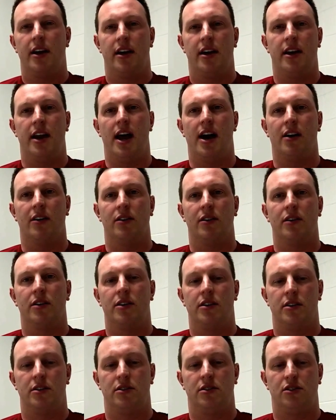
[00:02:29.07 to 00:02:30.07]
Now,
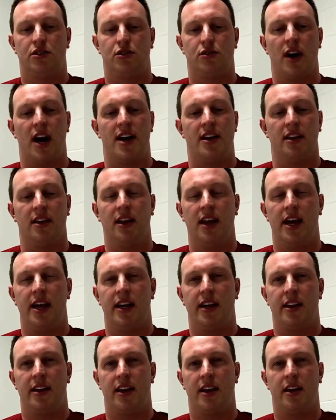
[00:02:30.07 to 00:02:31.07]
stride
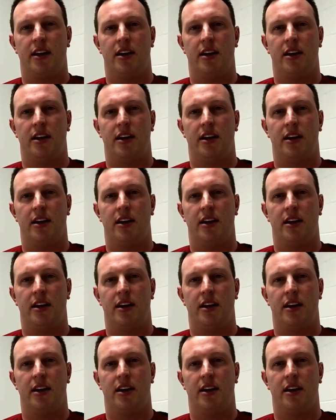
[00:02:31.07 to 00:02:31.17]
length,